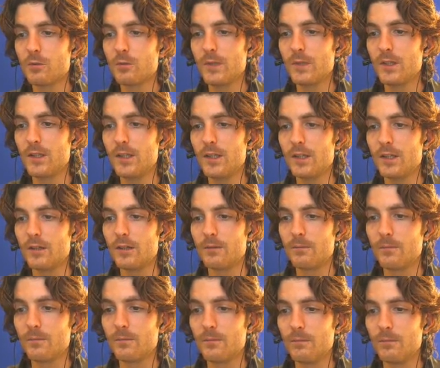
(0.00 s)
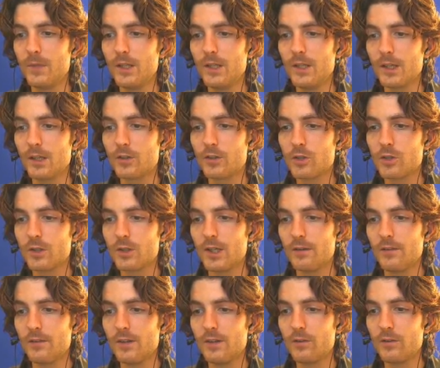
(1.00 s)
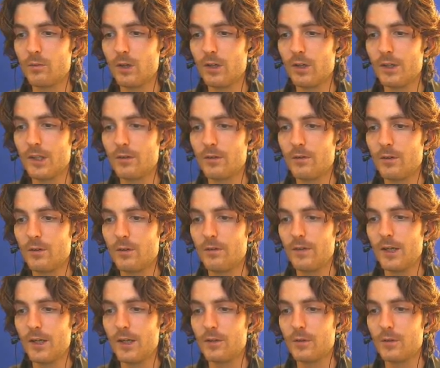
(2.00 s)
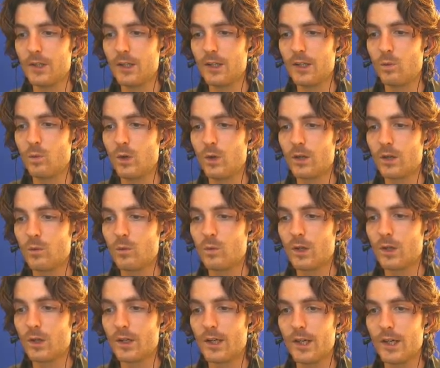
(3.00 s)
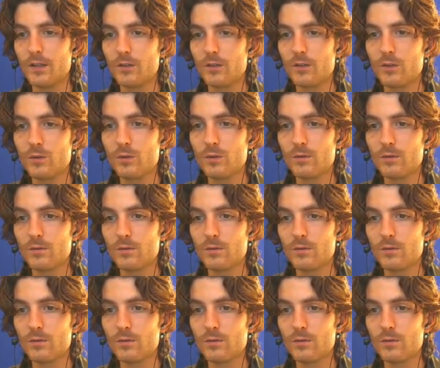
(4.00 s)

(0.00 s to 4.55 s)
be here, meaning it should have this value here, 1182.